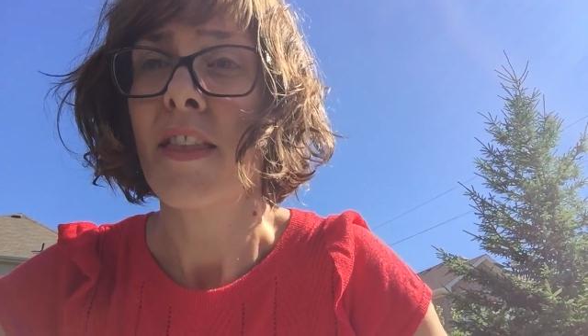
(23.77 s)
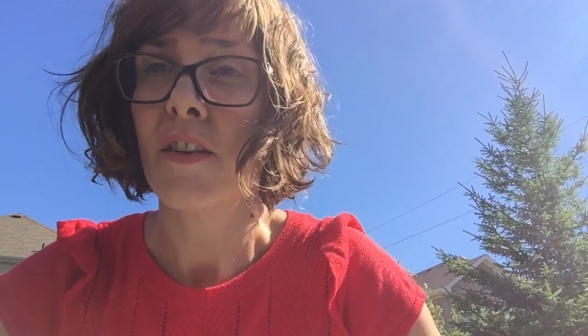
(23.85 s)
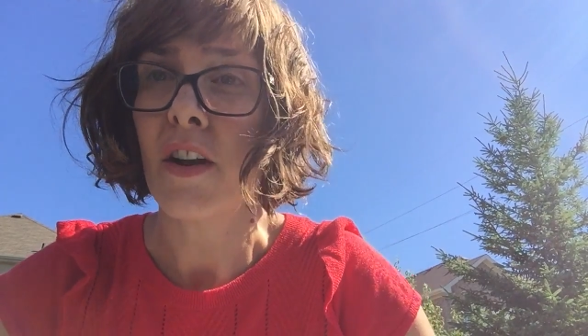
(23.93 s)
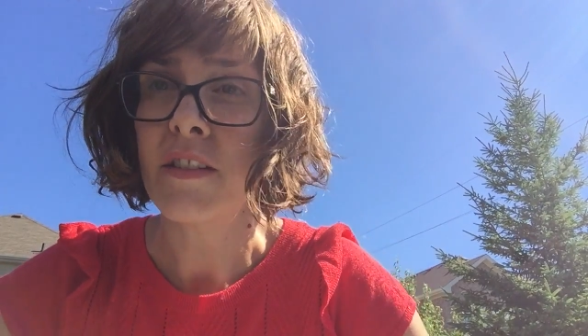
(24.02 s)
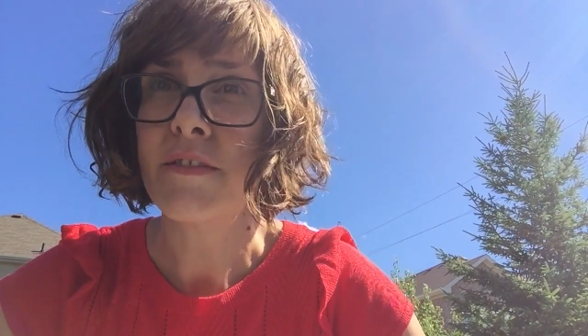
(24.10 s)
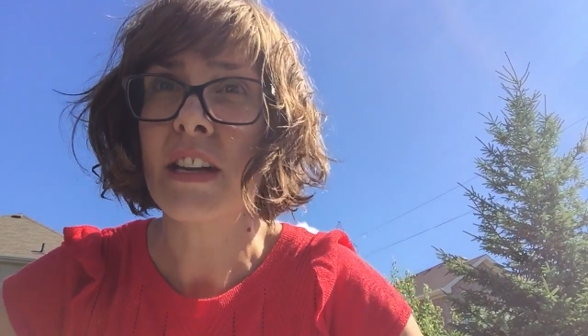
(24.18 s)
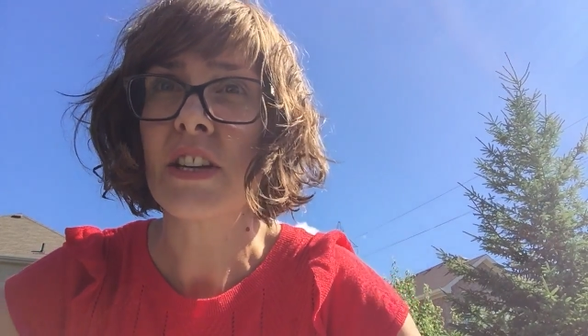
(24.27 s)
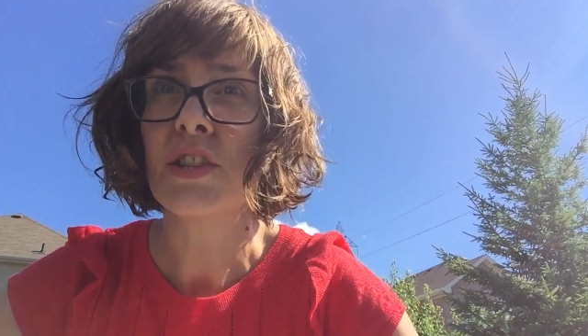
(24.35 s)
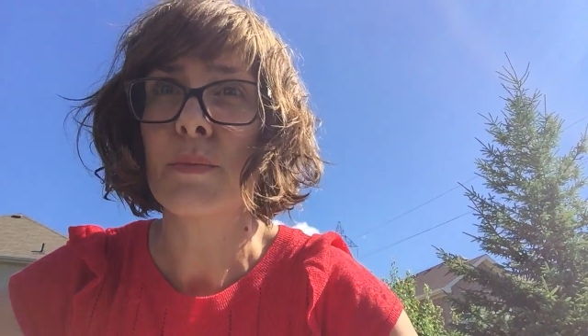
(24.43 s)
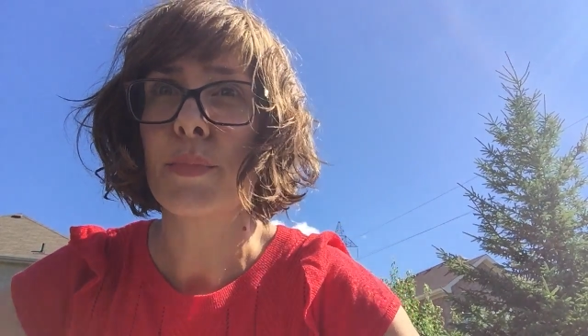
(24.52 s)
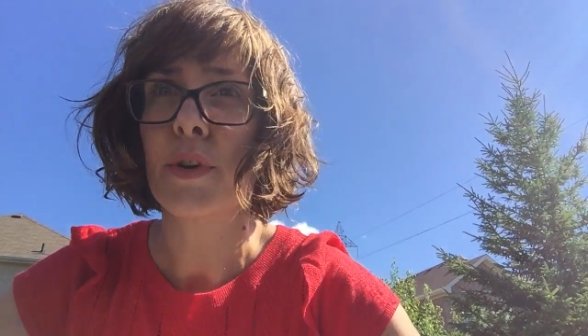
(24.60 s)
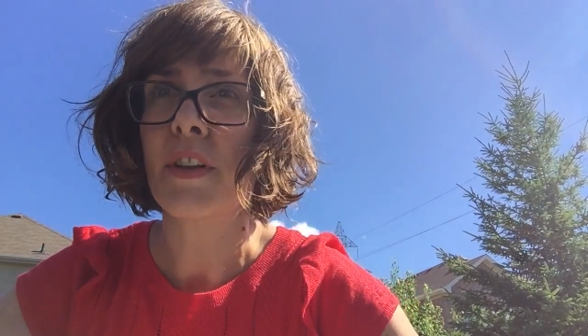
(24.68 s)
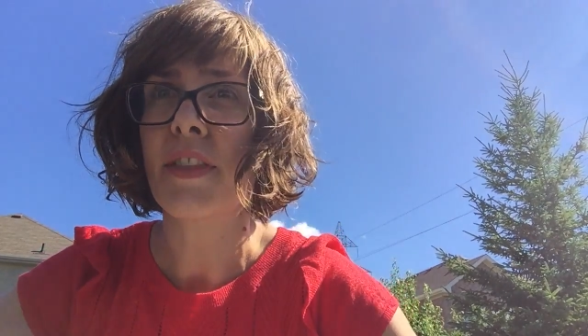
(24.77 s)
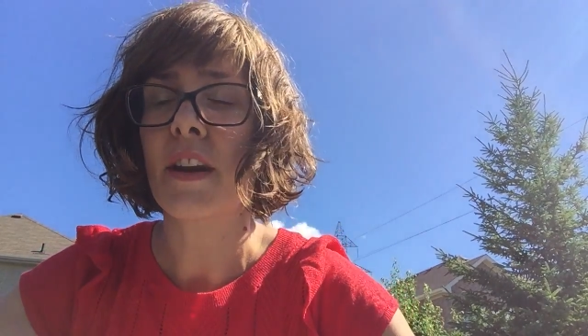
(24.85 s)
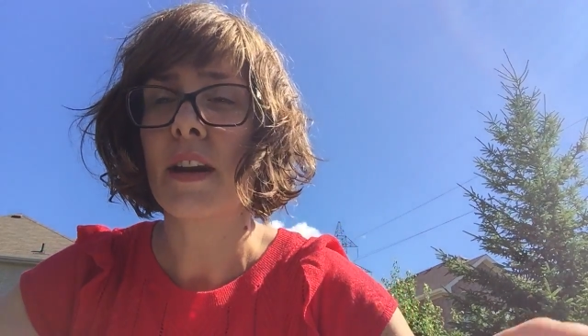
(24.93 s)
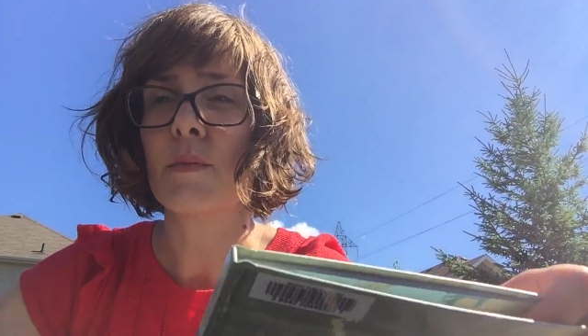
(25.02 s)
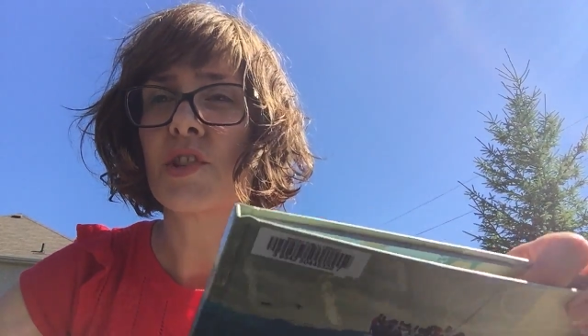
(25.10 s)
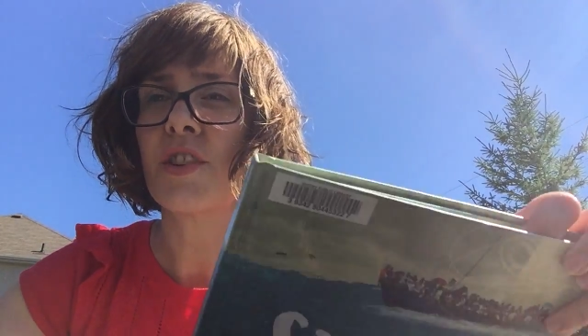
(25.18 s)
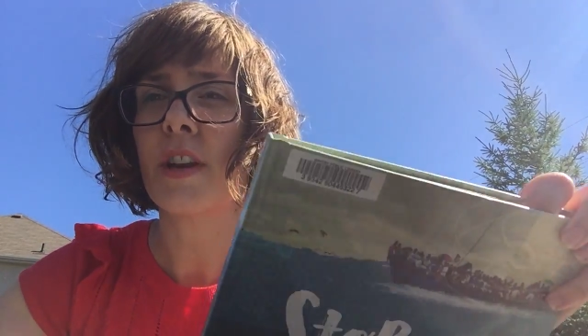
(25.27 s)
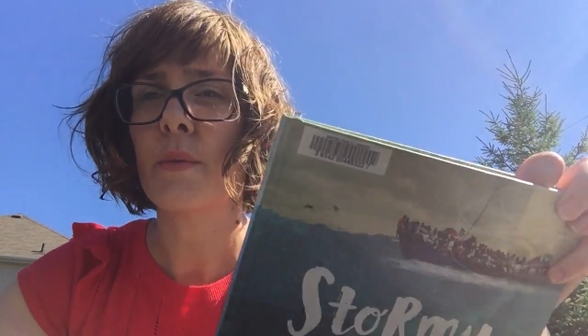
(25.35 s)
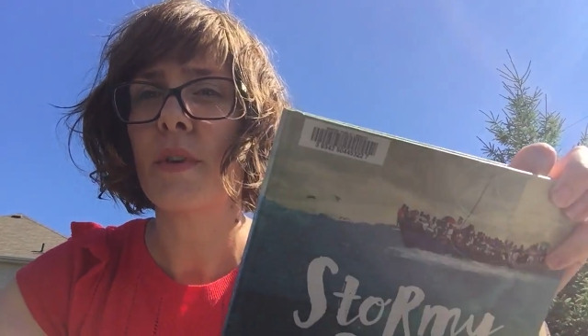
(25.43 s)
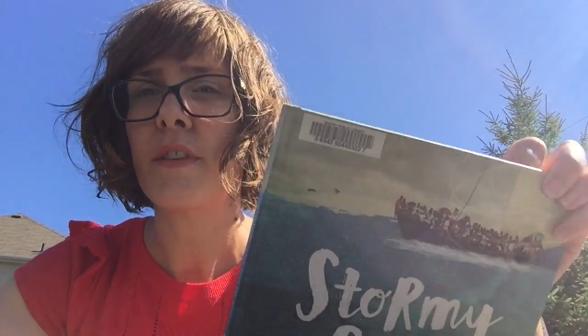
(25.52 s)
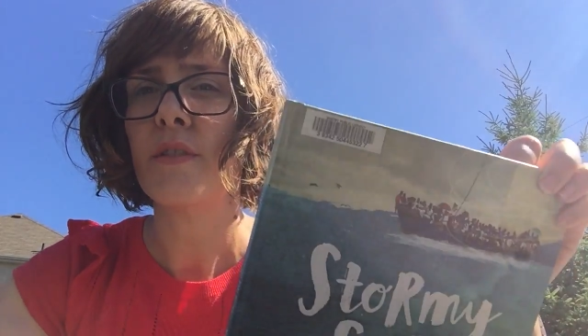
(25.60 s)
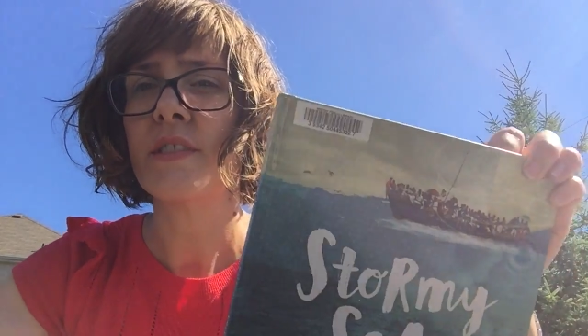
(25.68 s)
The nonfiction book that I am
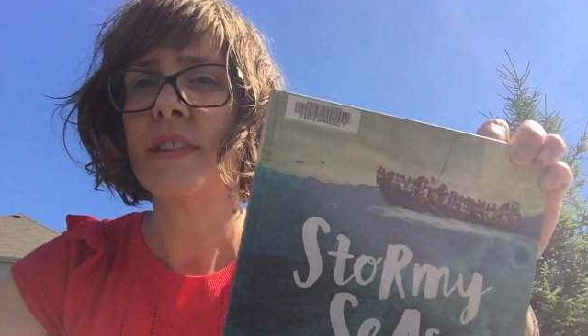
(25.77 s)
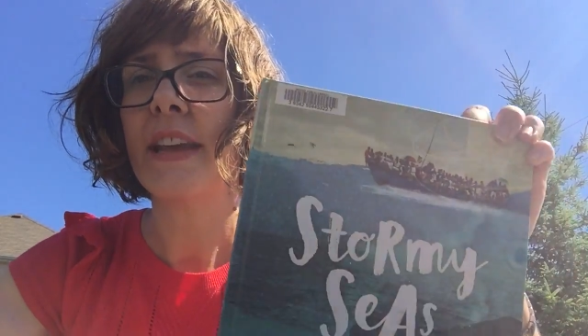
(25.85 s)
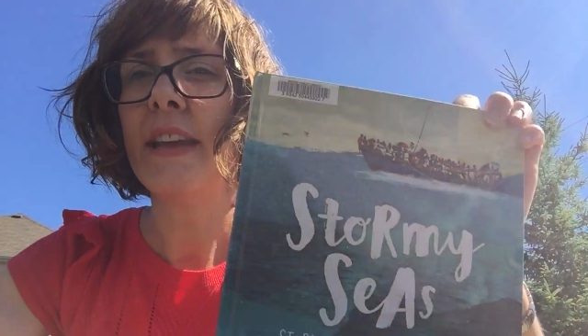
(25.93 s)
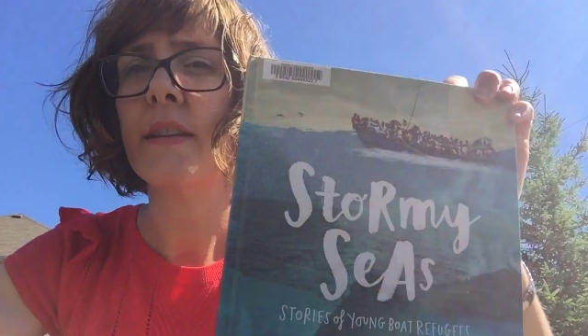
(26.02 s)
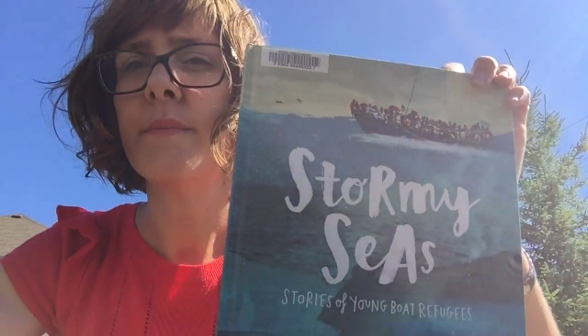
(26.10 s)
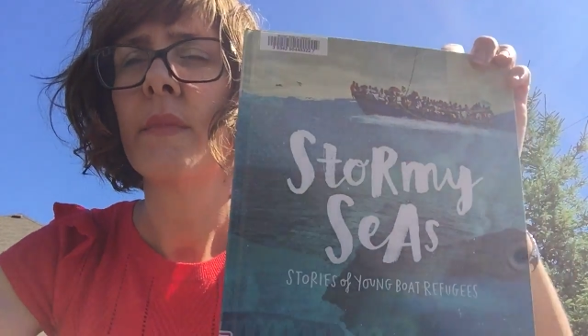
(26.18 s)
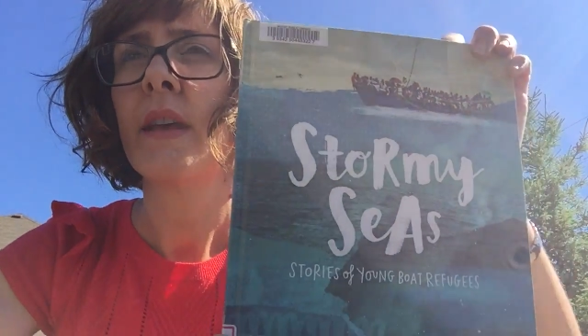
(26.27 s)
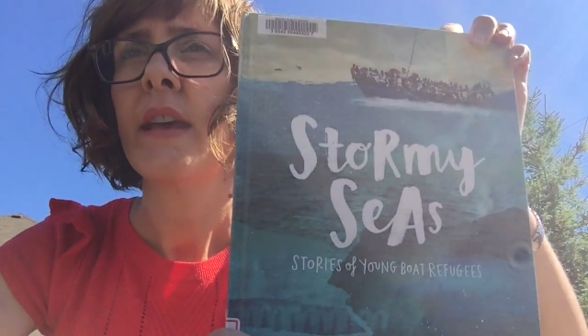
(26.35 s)
sharing with you today